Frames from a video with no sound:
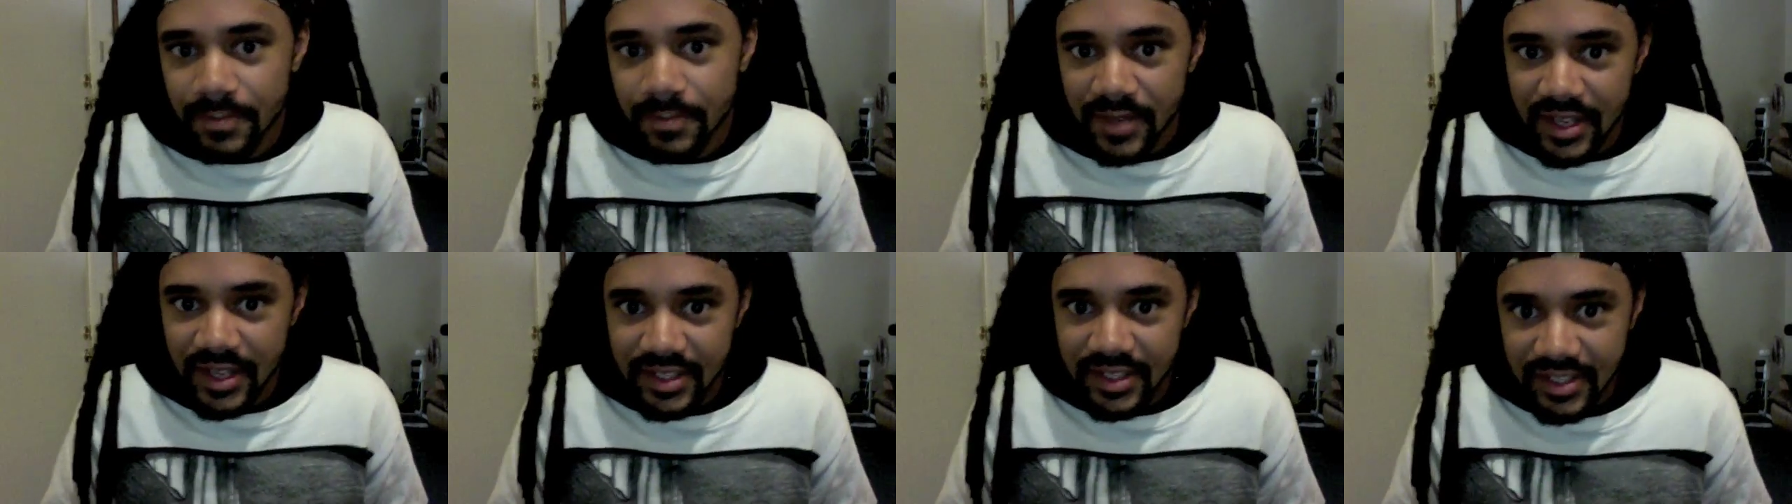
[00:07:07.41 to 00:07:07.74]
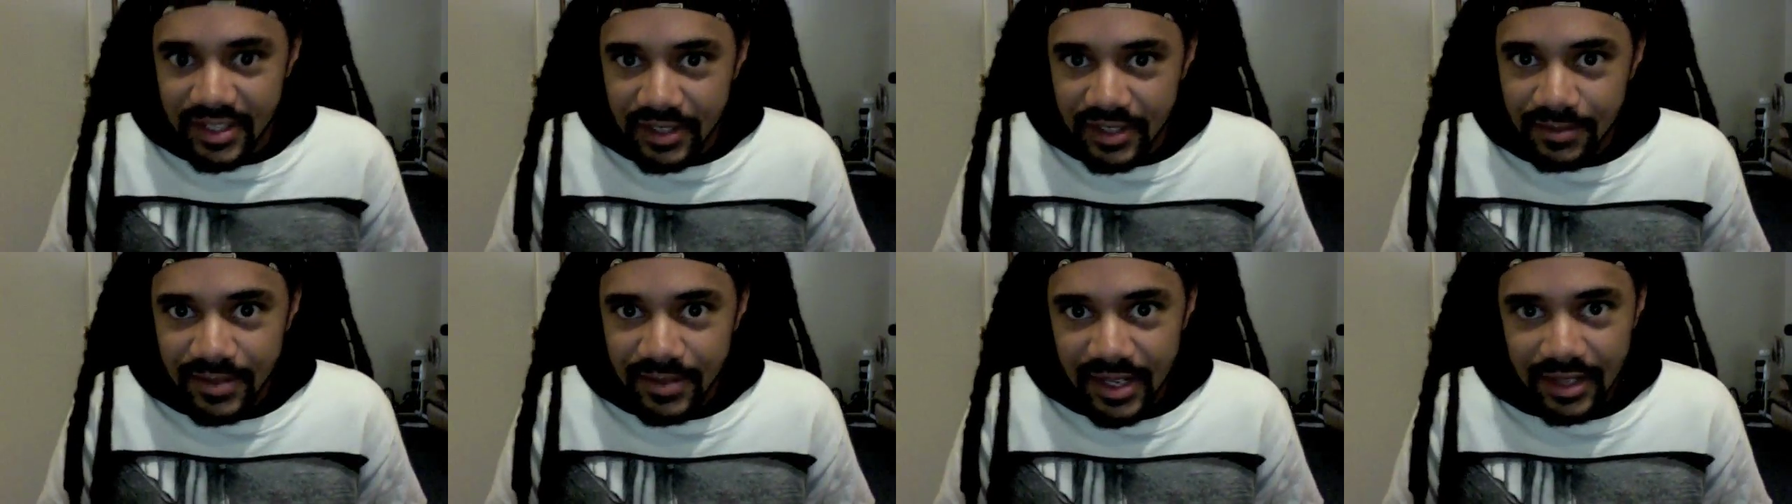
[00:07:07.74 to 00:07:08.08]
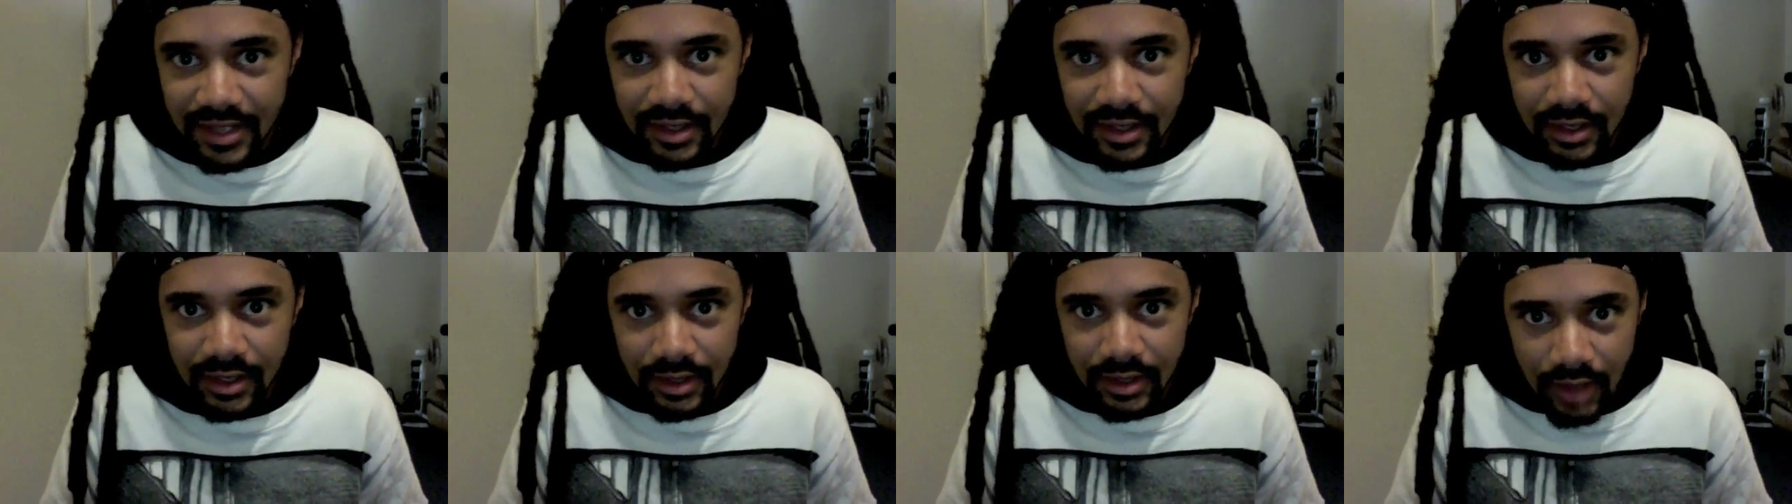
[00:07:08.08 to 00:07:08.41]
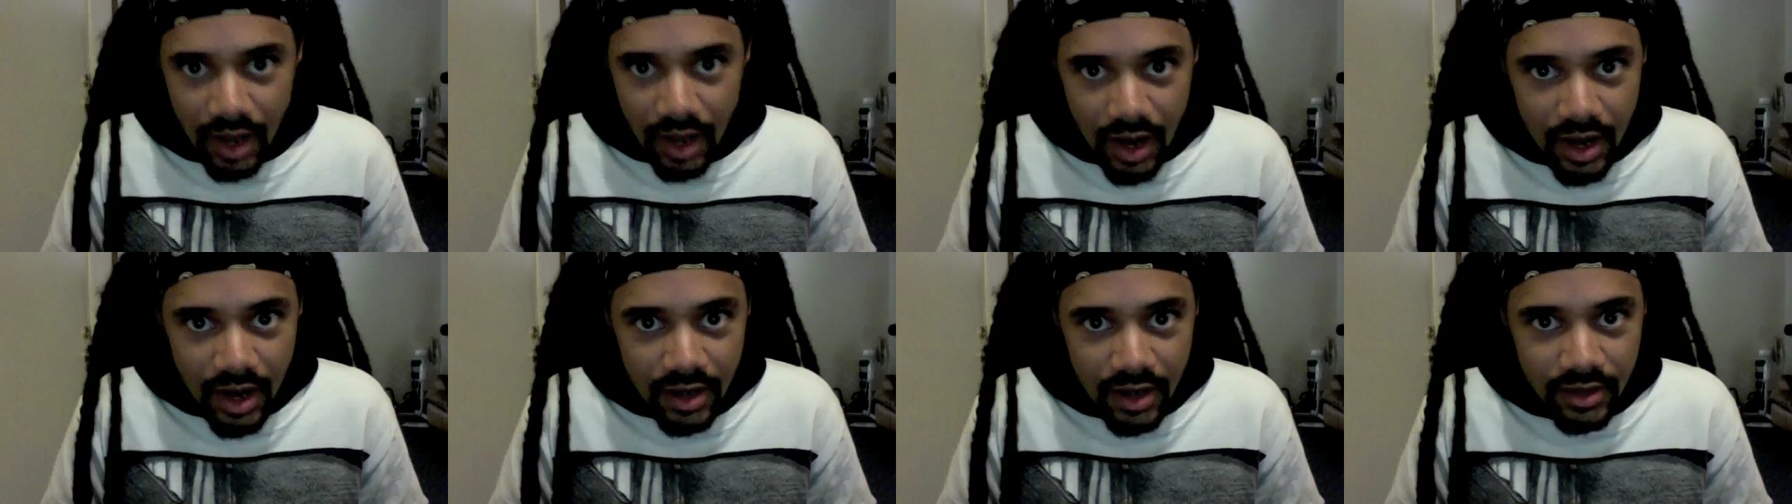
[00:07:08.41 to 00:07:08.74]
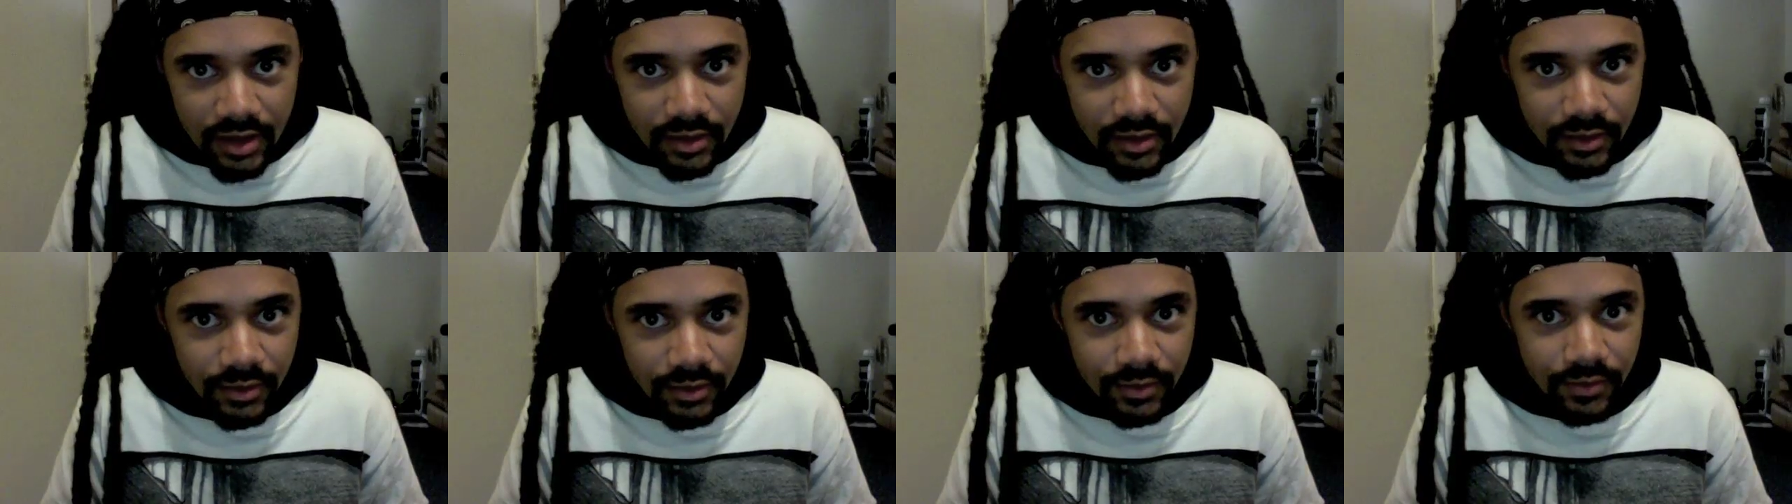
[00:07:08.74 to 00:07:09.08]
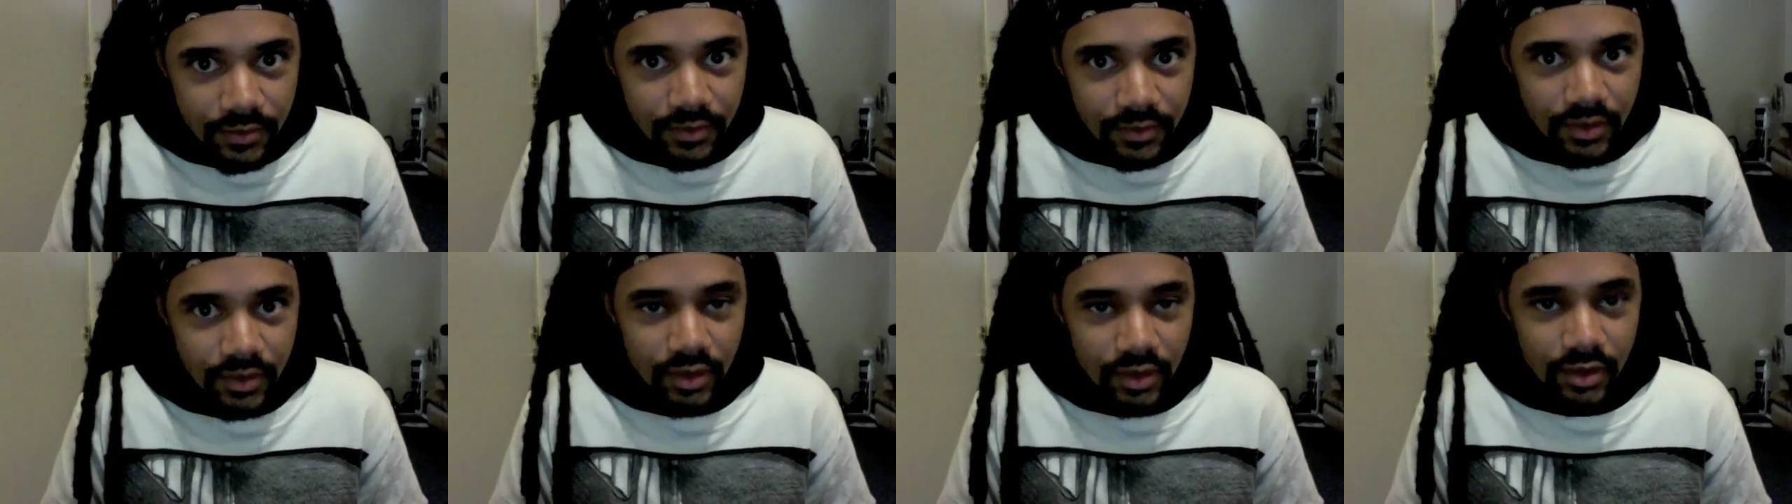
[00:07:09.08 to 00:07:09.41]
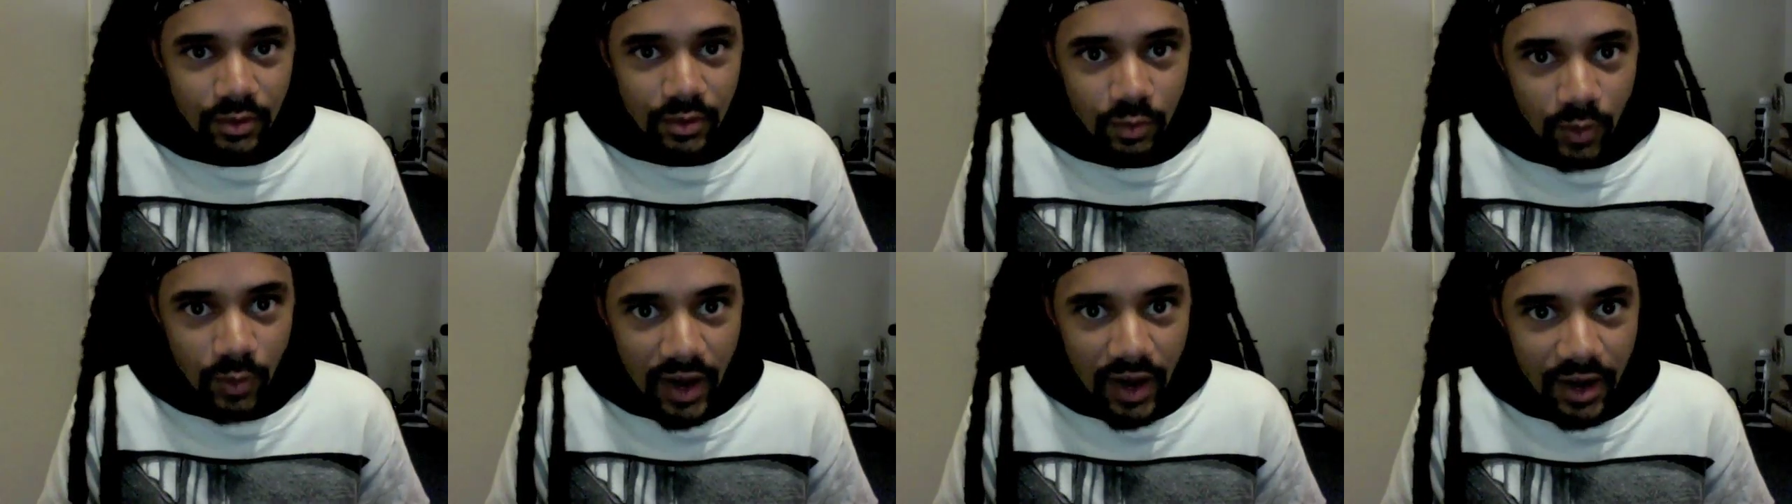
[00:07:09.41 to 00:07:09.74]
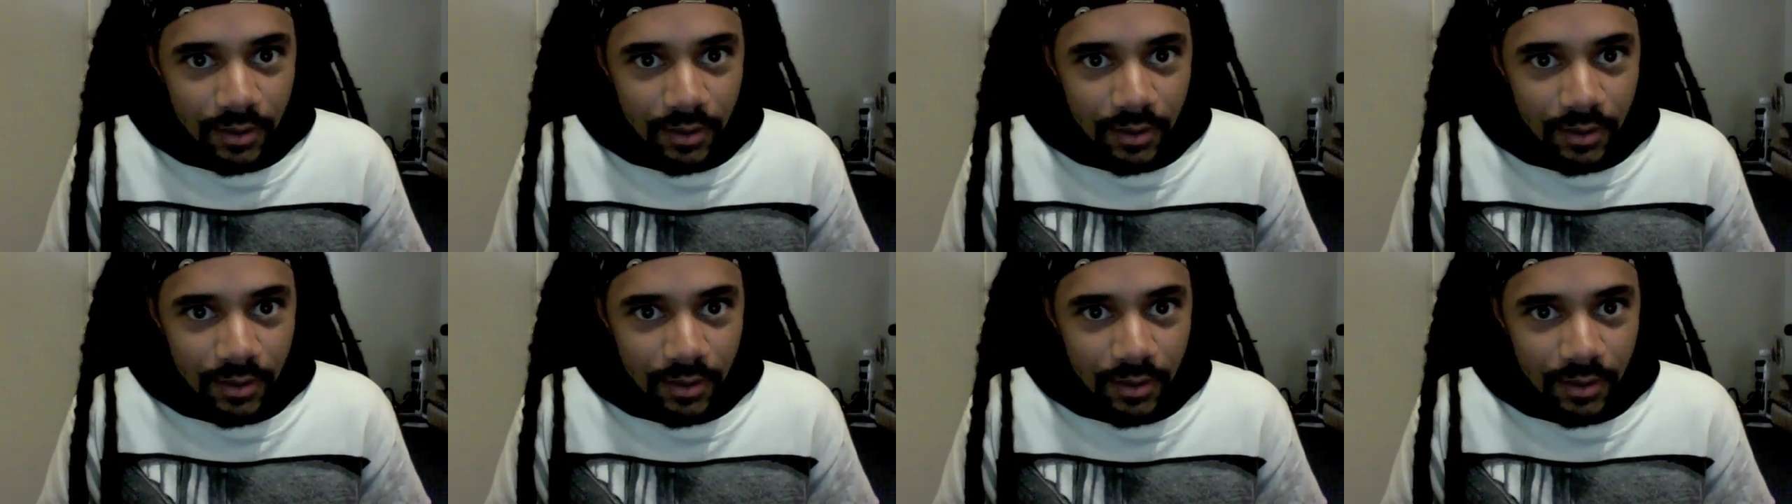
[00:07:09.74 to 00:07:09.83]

it seems that a lot of the WoW